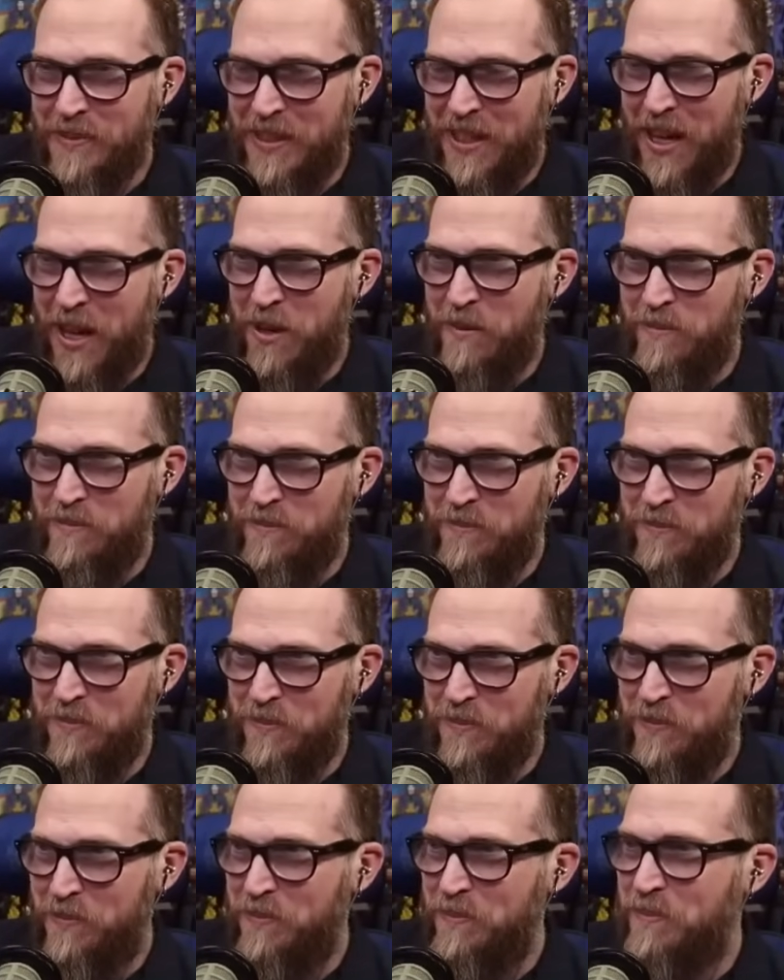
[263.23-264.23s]

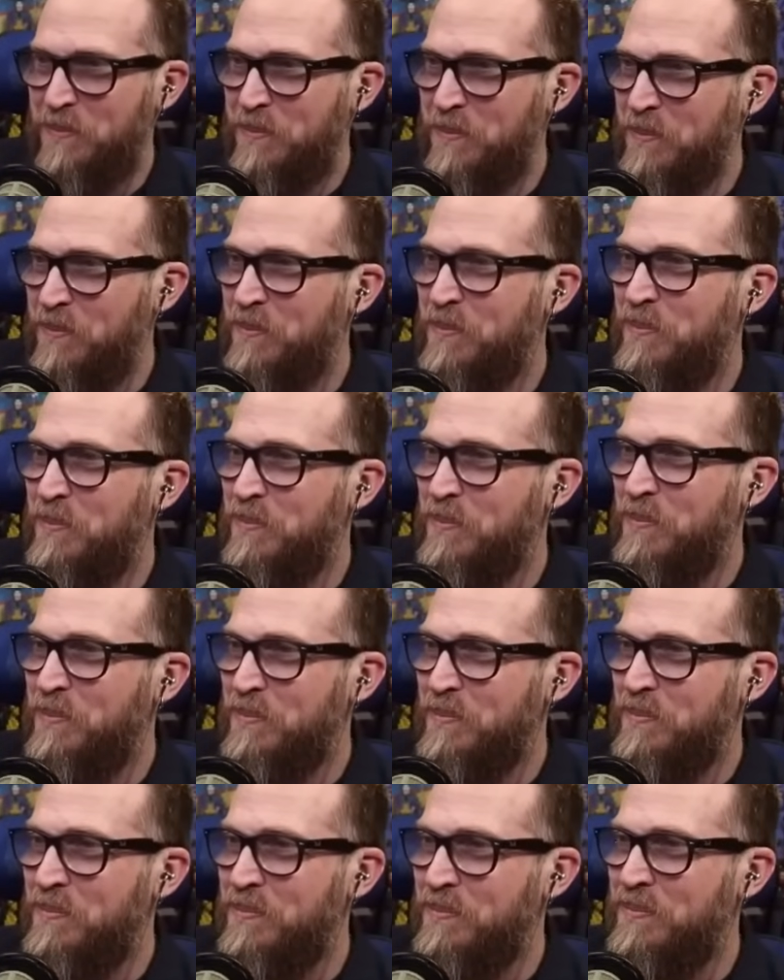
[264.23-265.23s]

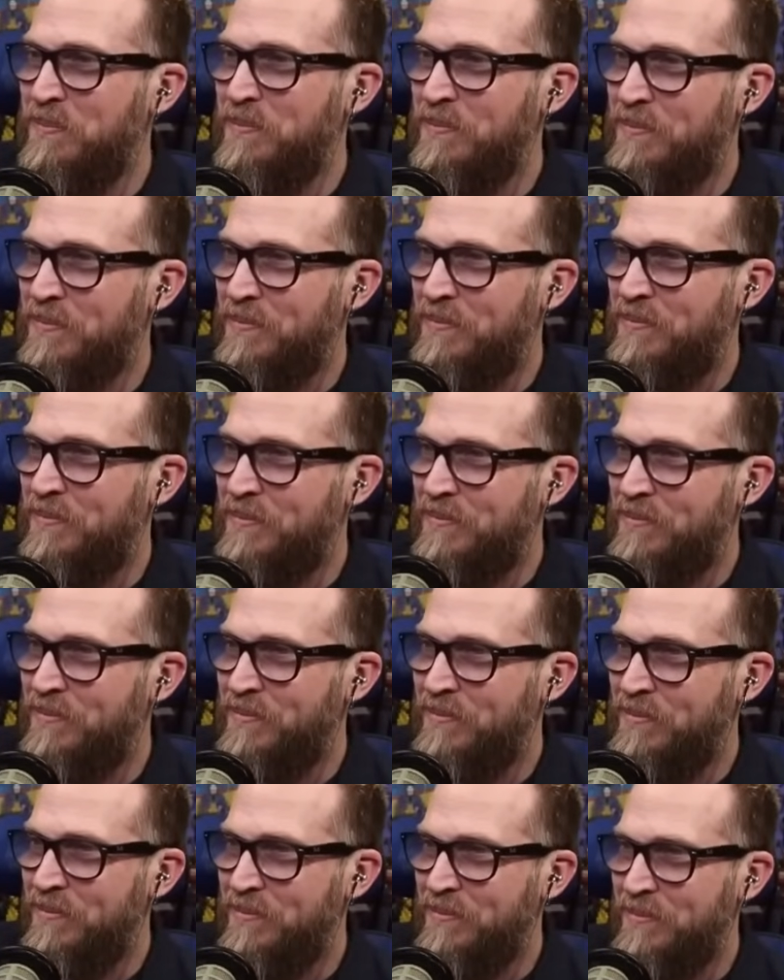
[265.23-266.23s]

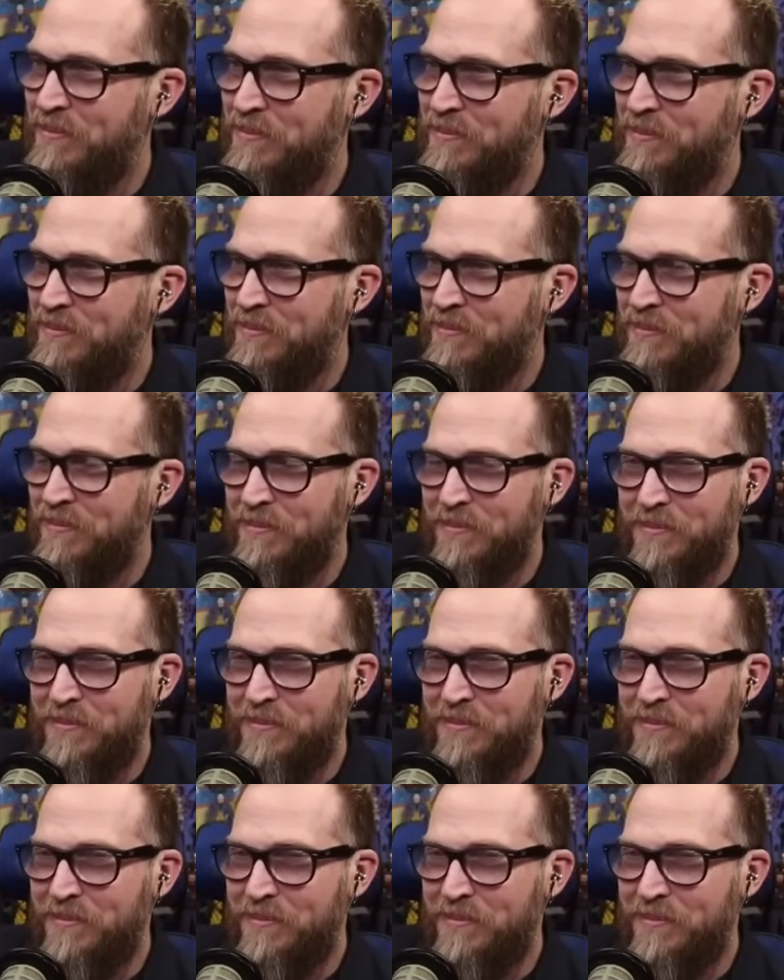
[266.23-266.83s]
[no speech]